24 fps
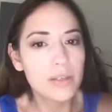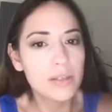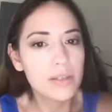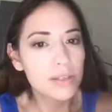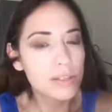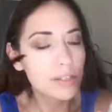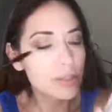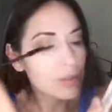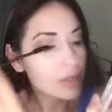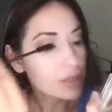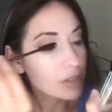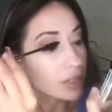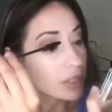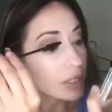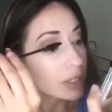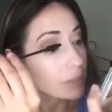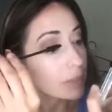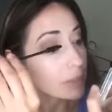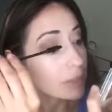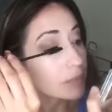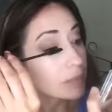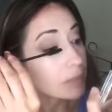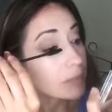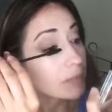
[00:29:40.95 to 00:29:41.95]
so sorry,
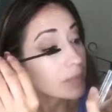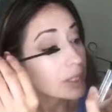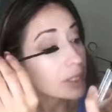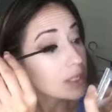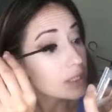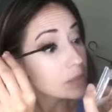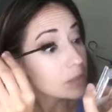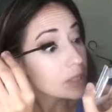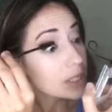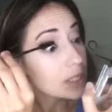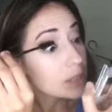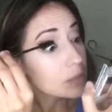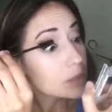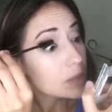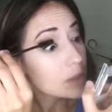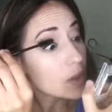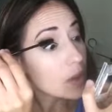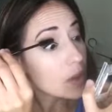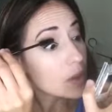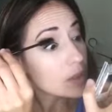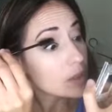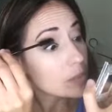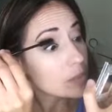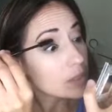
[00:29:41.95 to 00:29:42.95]
my husband keeps
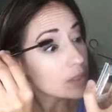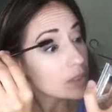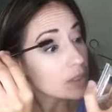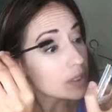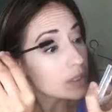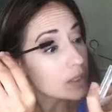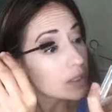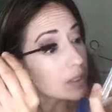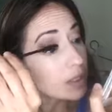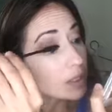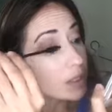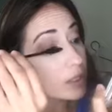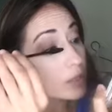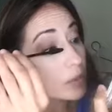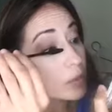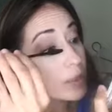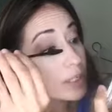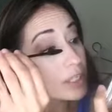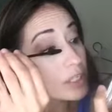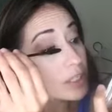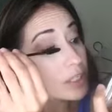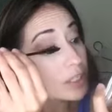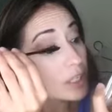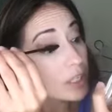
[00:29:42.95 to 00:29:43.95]
calling me and I know
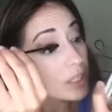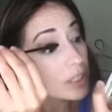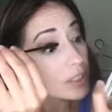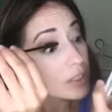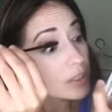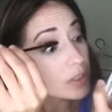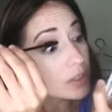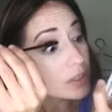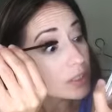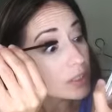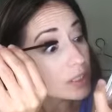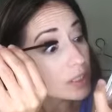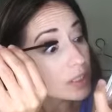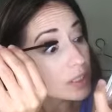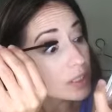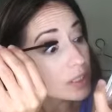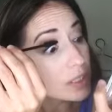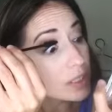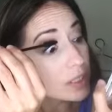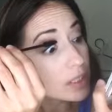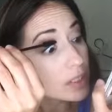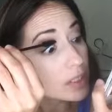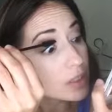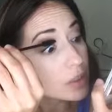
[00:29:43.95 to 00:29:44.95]
I should answer because he's
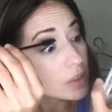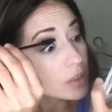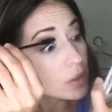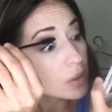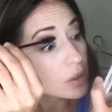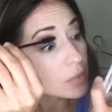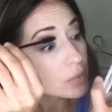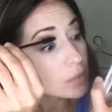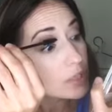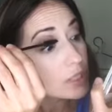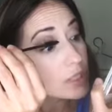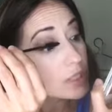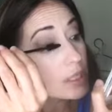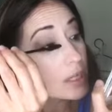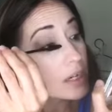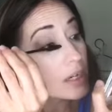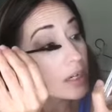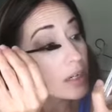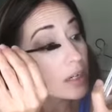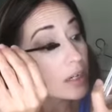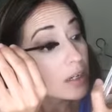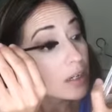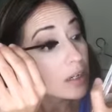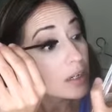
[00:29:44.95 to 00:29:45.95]
gonna get so
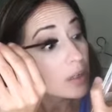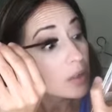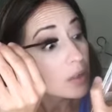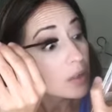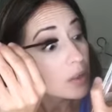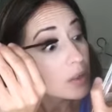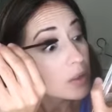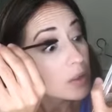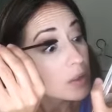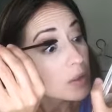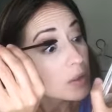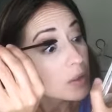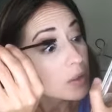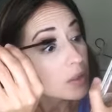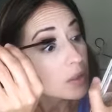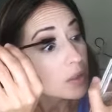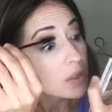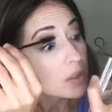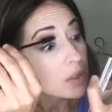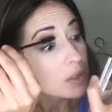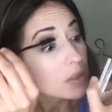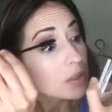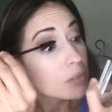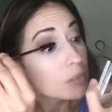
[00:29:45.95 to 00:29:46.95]
upset,
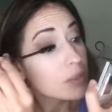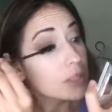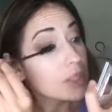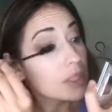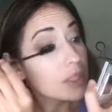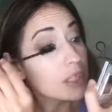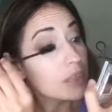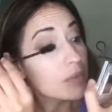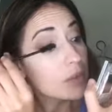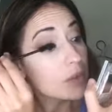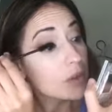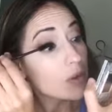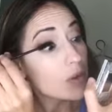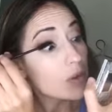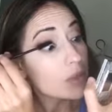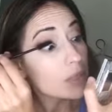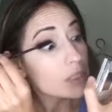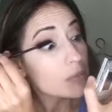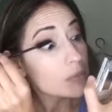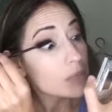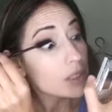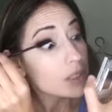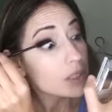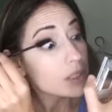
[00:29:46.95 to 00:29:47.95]
but he never
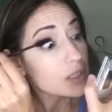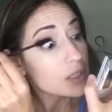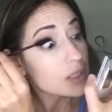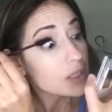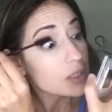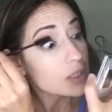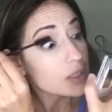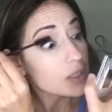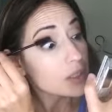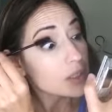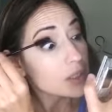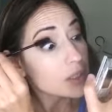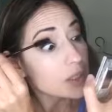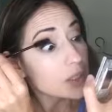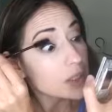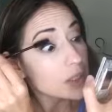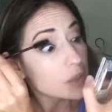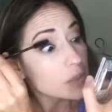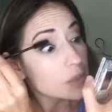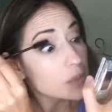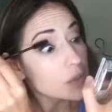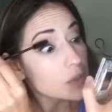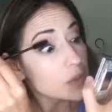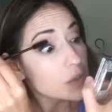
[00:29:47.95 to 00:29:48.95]
calls me at this
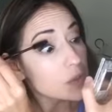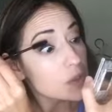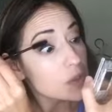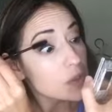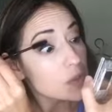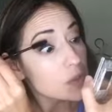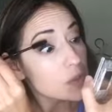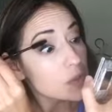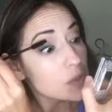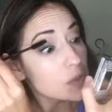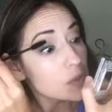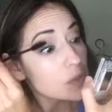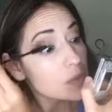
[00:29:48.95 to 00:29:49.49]
time, so